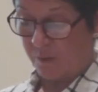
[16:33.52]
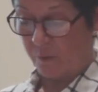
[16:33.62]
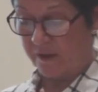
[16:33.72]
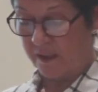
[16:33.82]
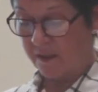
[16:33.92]

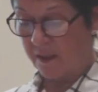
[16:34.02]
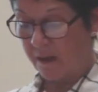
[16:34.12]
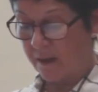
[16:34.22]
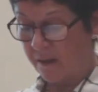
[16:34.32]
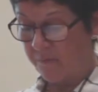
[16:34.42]
within
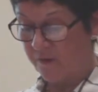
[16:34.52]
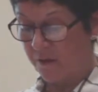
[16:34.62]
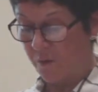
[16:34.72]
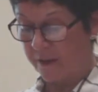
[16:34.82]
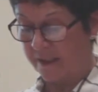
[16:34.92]
the
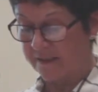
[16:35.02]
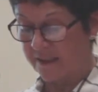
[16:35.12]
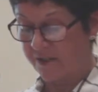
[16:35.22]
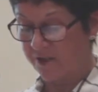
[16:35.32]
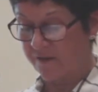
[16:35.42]

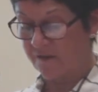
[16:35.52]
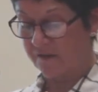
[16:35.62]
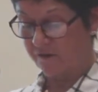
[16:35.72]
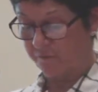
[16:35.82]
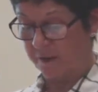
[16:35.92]
organisations
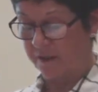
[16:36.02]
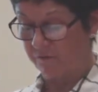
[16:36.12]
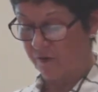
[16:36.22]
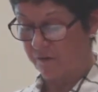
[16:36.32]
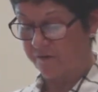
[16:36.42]
that have been
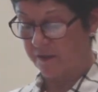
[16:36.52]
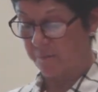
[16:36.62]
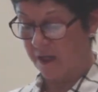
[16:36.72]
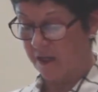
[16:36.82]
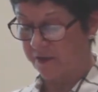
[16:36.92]
involved in the
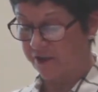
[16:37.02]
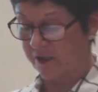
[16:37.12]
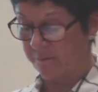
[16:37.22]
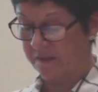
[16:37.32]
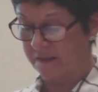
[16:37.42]

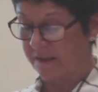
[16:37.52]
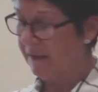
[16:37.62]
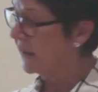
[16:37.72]
partnerships.